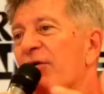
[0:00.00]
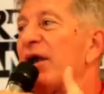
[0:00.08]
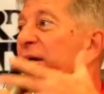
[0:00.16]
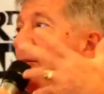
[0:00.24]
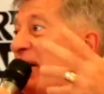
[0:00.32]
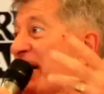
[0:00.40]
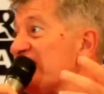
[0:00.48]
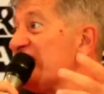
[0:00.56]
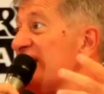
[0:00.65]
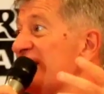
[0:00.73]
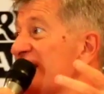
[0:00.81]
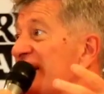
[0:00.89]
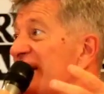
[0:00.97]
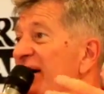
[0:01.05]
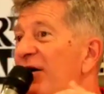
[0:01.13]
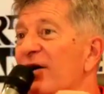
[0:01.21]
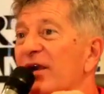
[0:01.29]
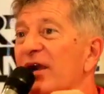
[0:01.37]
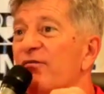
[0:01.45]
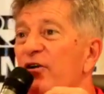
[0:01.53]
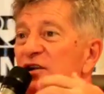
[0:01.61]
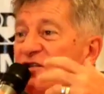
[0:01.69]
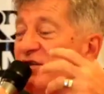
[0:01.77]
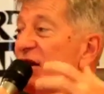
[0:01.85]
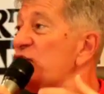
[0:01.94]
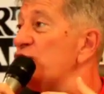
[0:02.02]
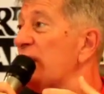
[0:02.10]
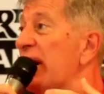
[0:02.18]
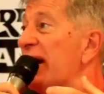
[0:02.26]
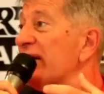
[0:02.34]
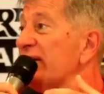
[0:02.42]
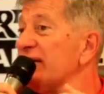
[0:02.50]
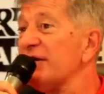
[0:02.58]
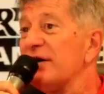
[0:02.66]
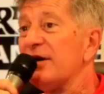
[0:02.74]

our capacity, okay, for stay together.